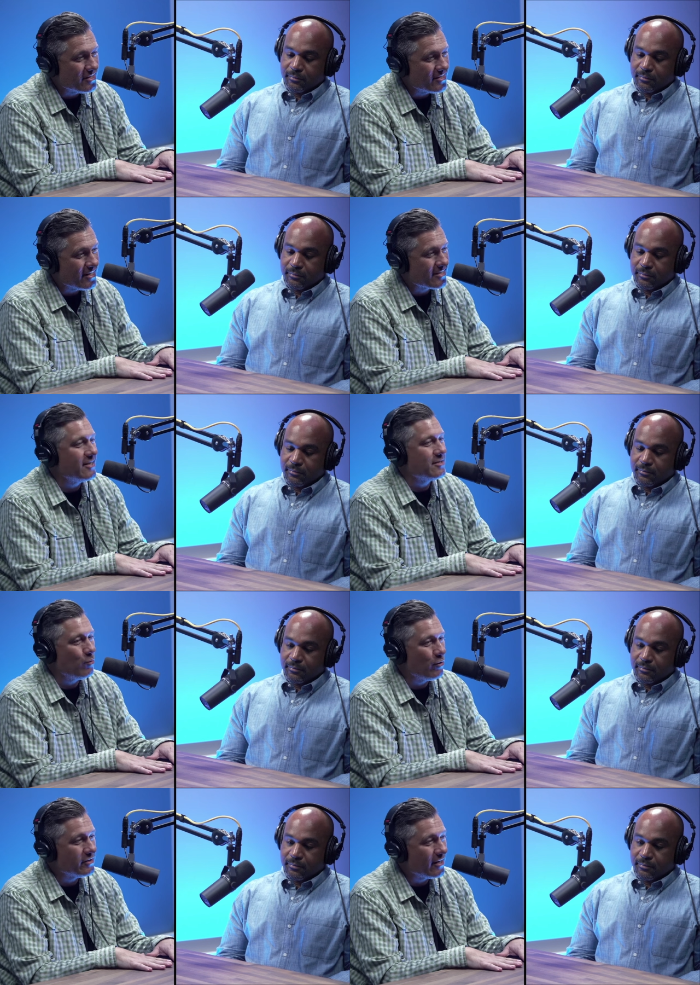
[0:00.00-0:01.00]
Speaker 1: these days gets
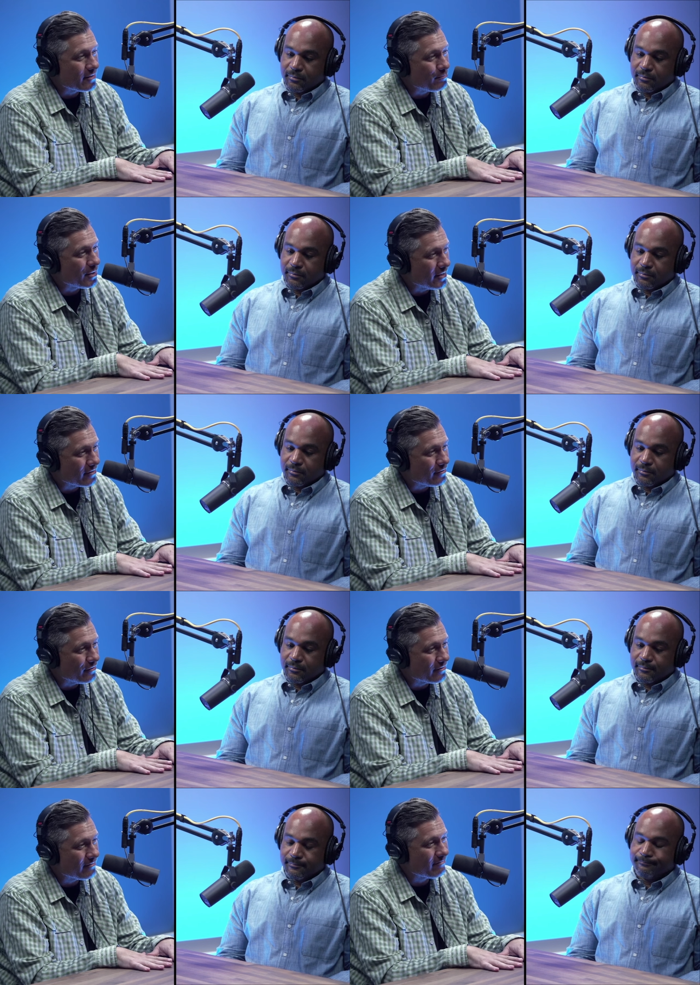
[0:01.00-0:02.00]
boiled down to
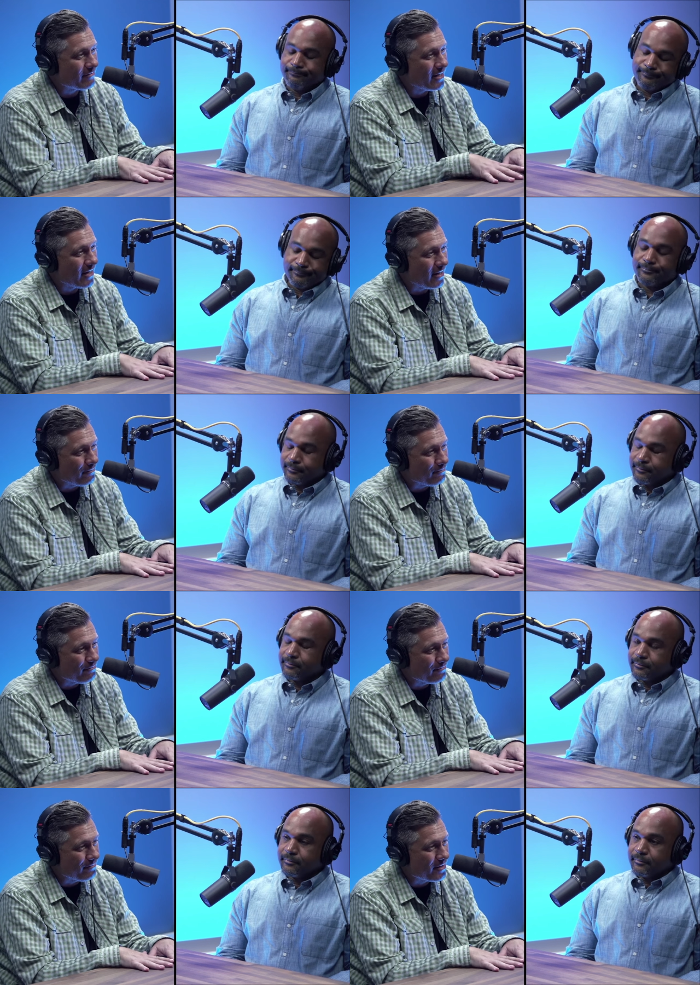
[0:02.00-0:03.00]
political uh,
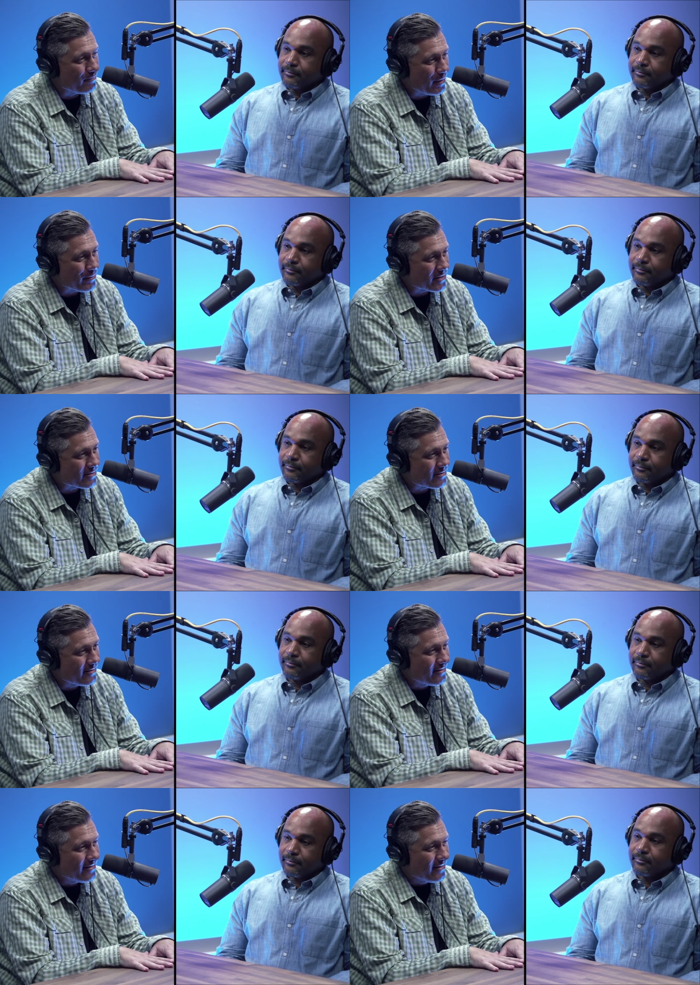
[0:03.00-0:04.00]
commitments.
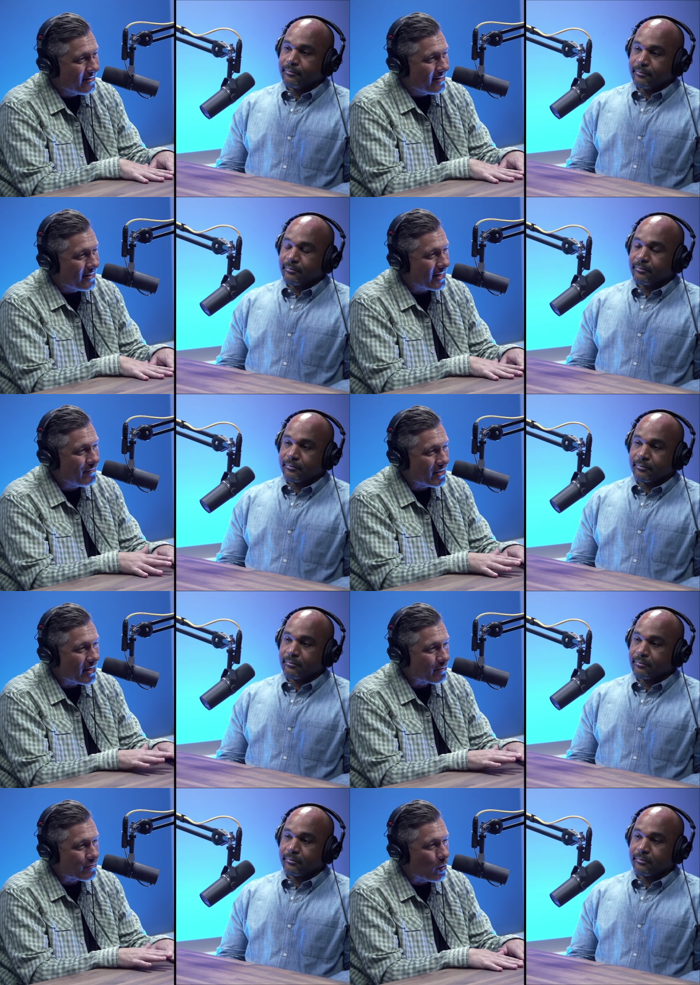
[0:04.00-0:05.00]
Like even the
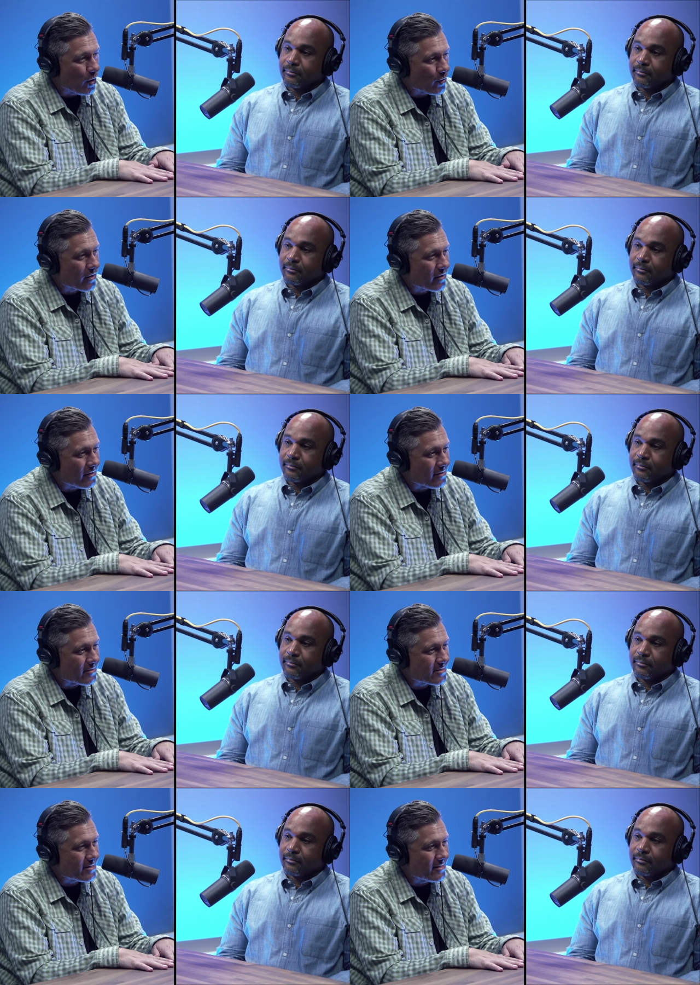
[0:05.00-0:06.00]
language of woke
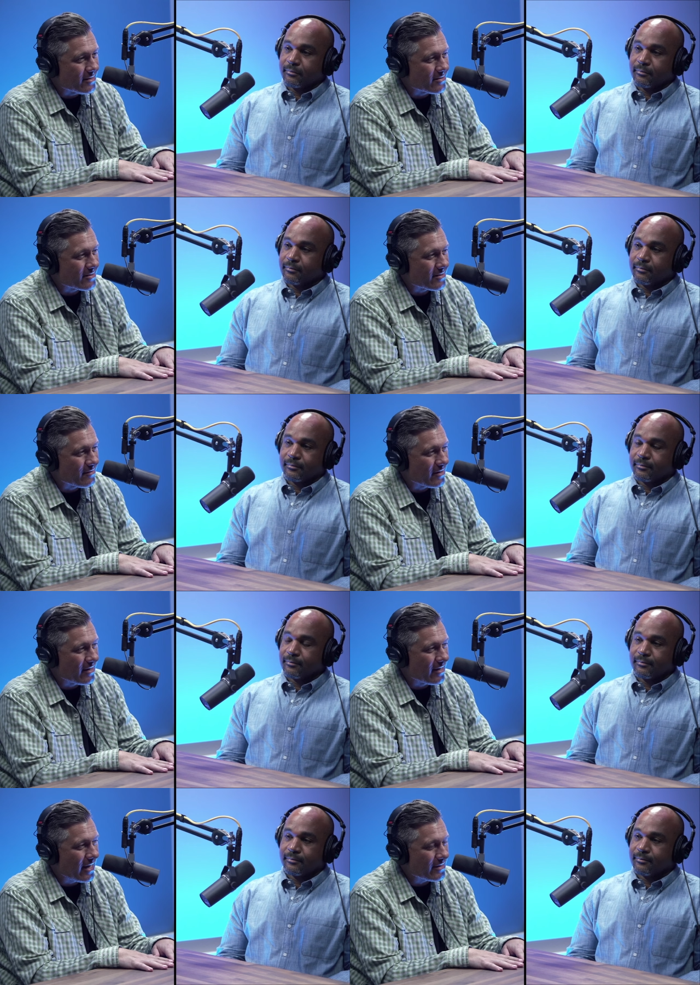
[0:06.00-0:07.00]
is is
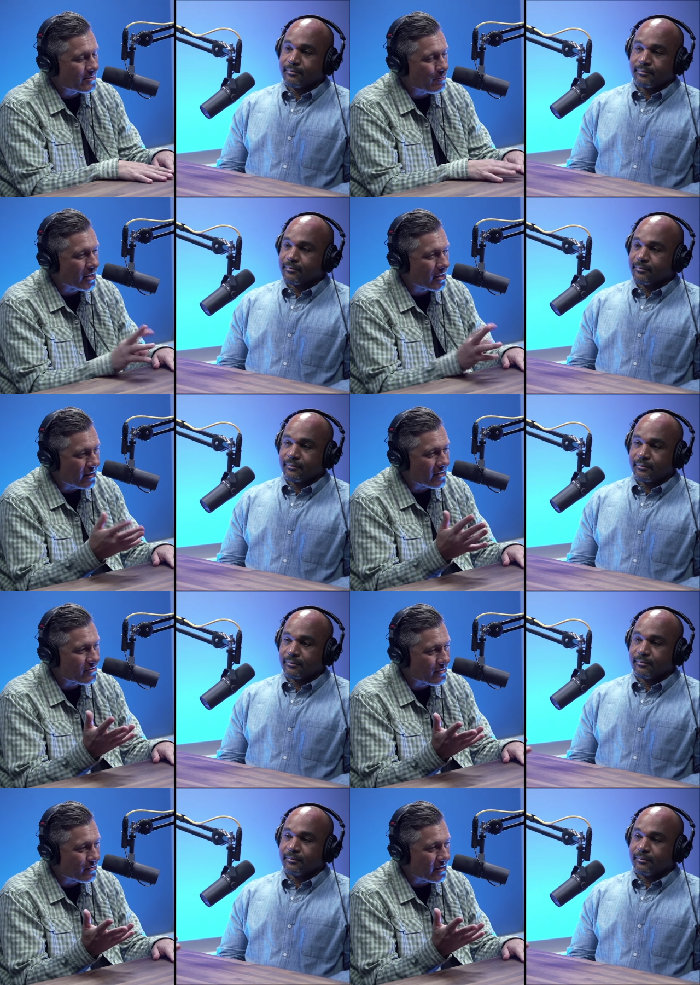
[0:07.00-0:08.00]
has a political
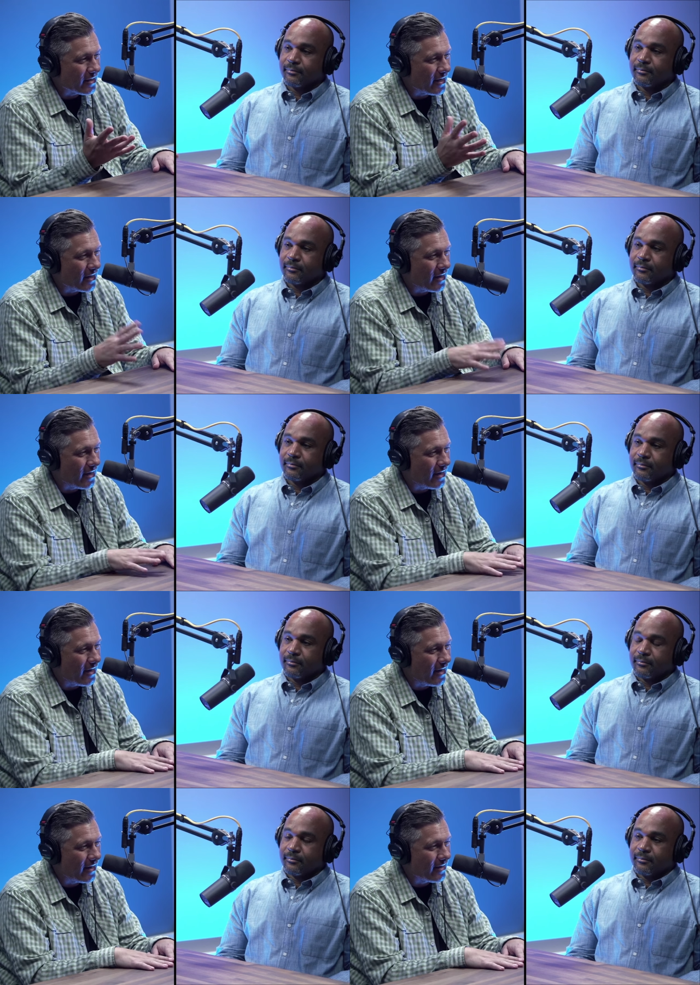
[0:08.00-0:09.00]
edge to it. And
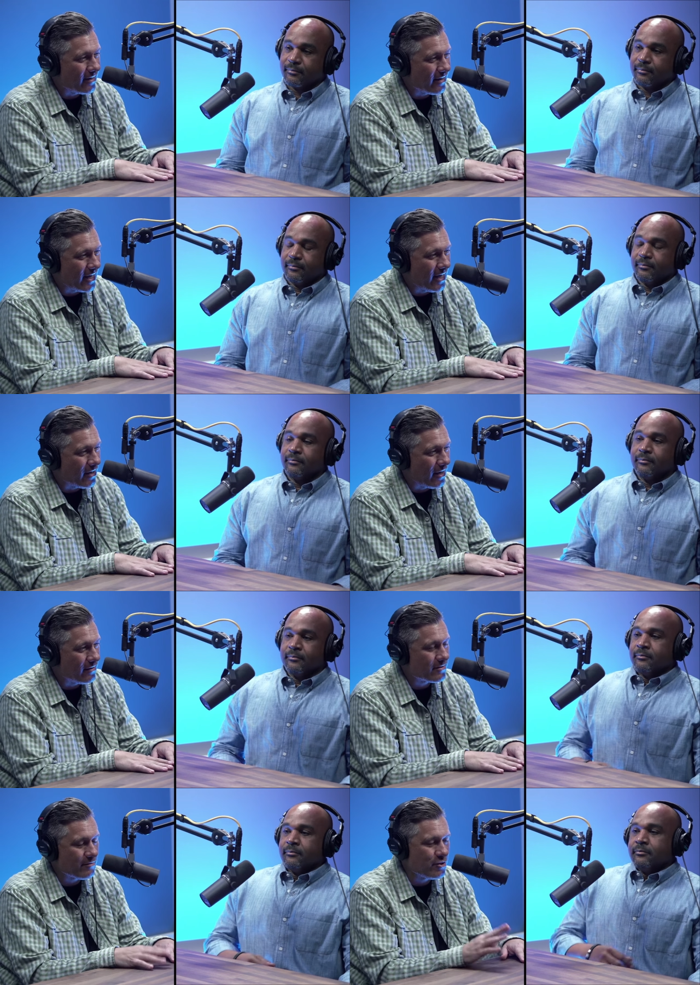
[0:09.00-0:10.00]
I again, I
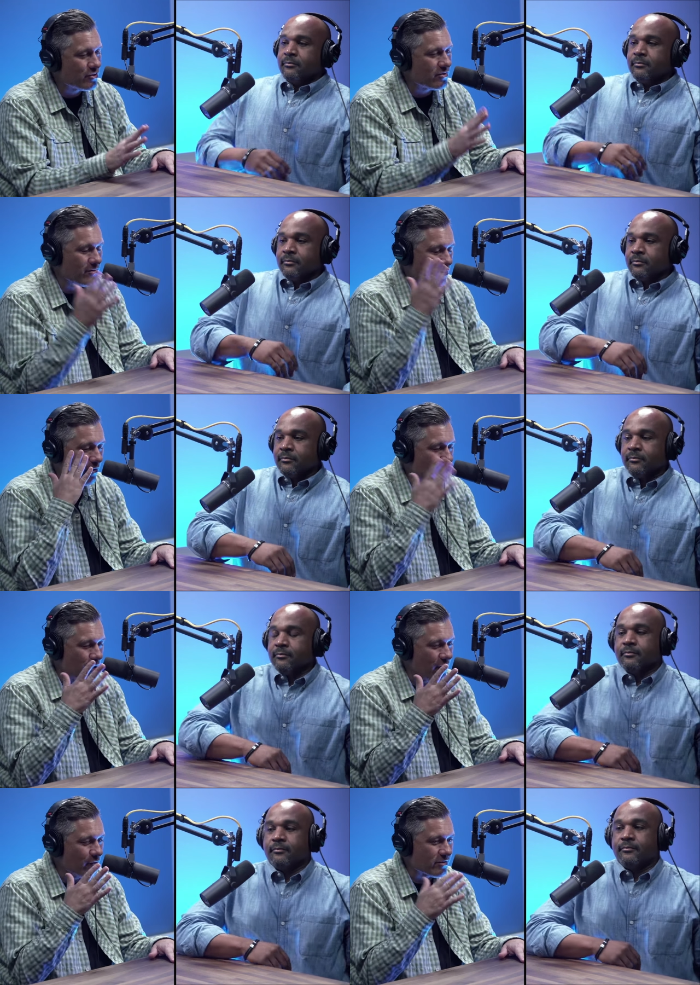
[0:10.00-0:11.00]
listen, just so
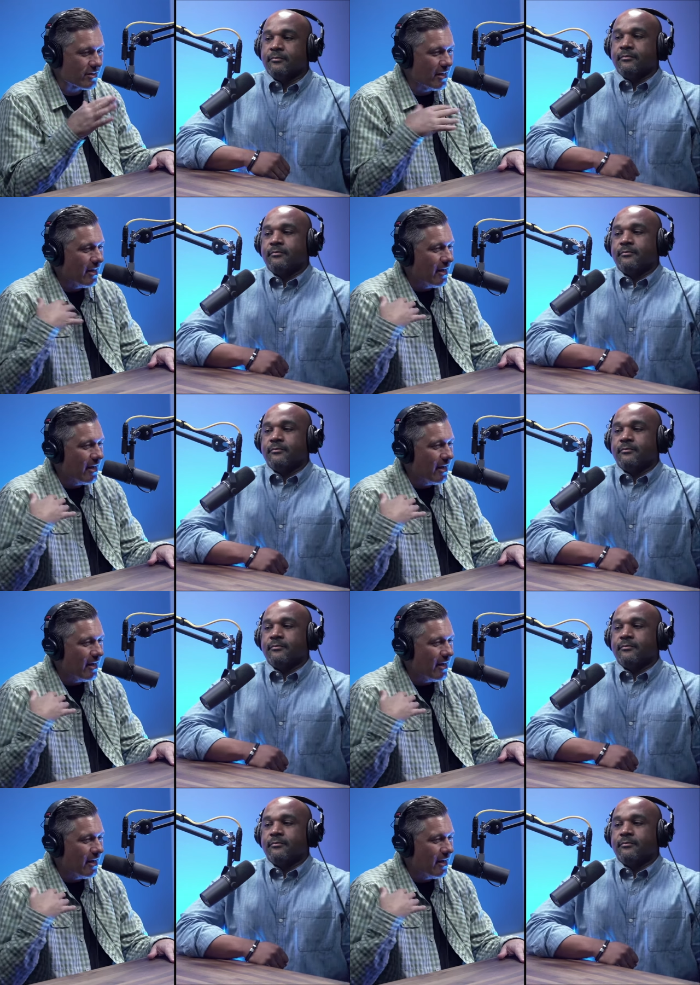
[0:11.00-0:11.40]
everyone knows,